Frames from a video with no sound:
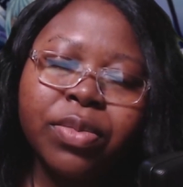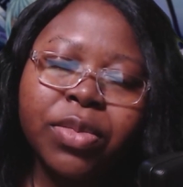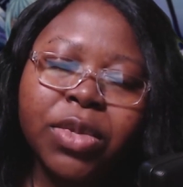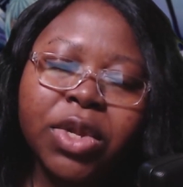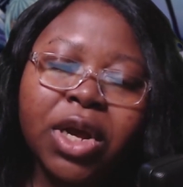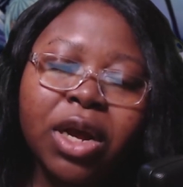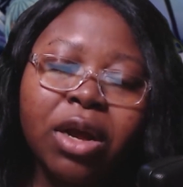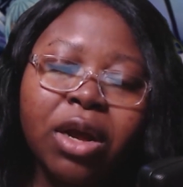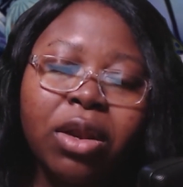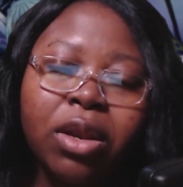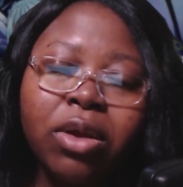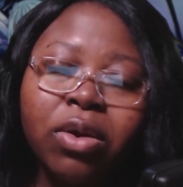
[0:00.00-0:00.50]

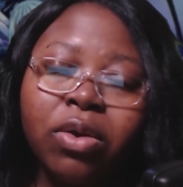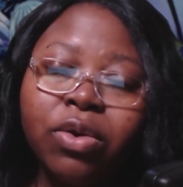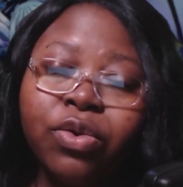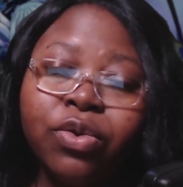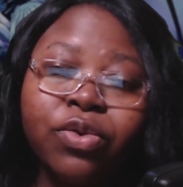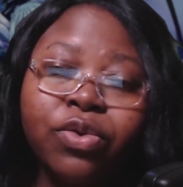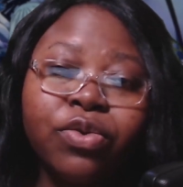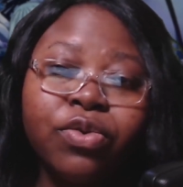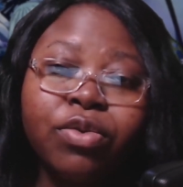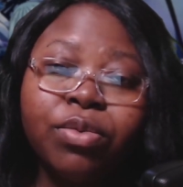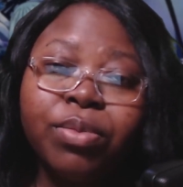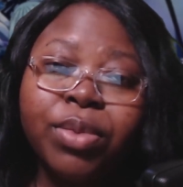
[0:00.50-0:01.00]
how Leon
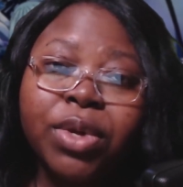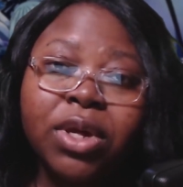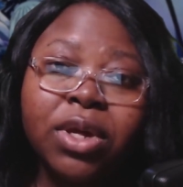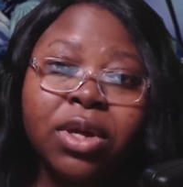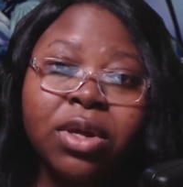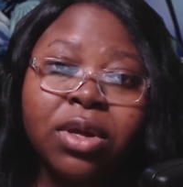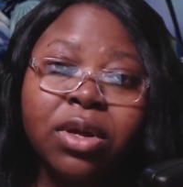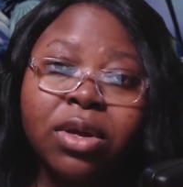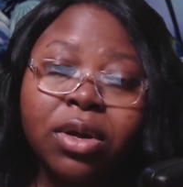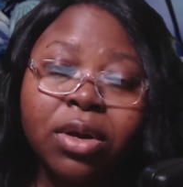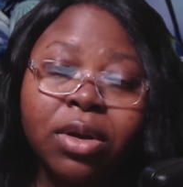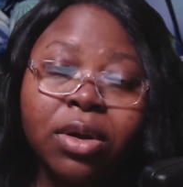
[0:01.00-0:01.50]
used to
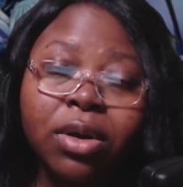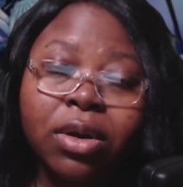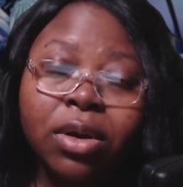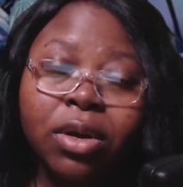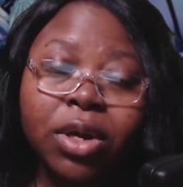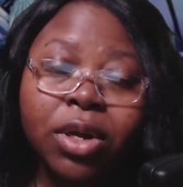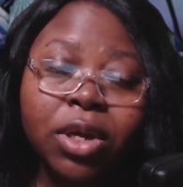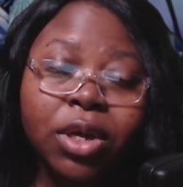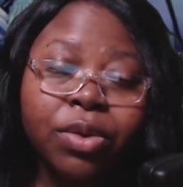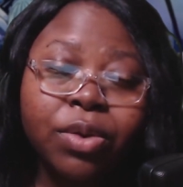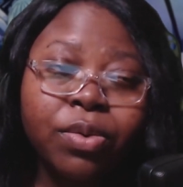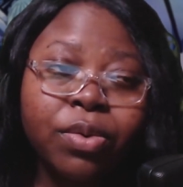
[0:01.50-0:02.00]
be a
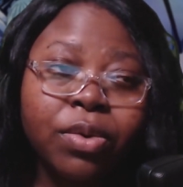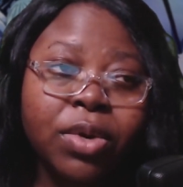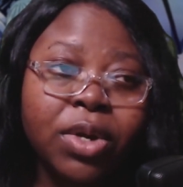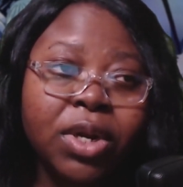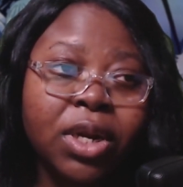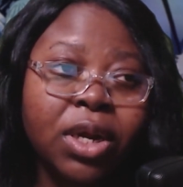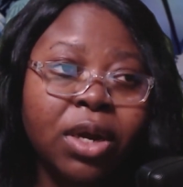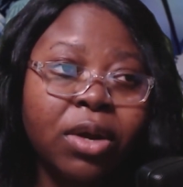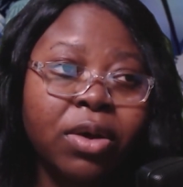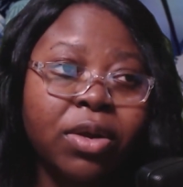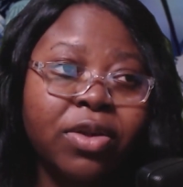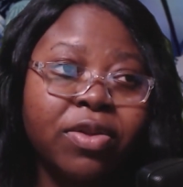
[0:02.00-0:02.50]
hero and
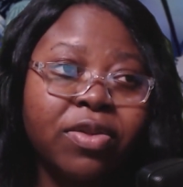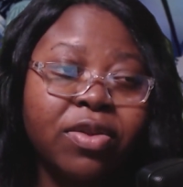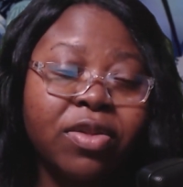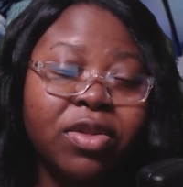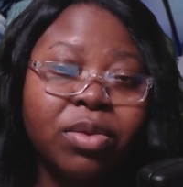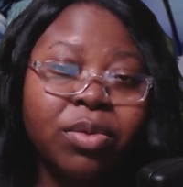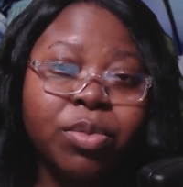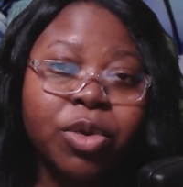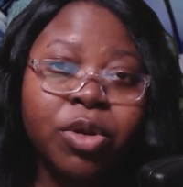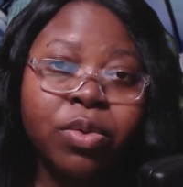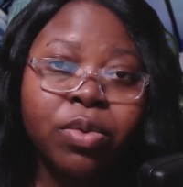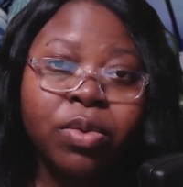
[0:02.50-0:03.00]
now he's a
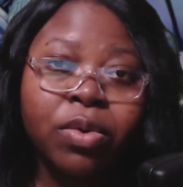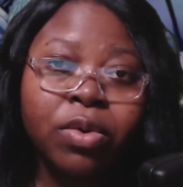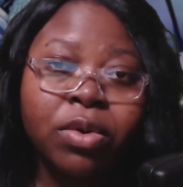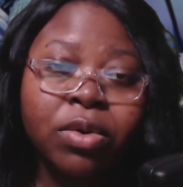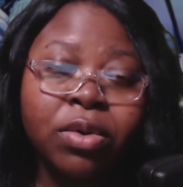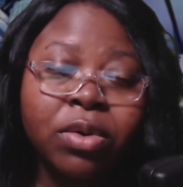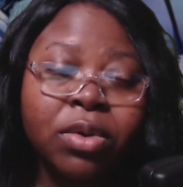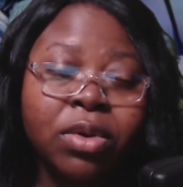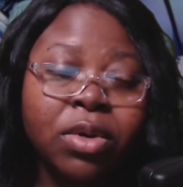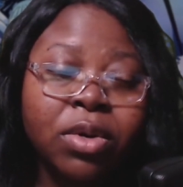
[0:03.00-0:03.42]
demon lord.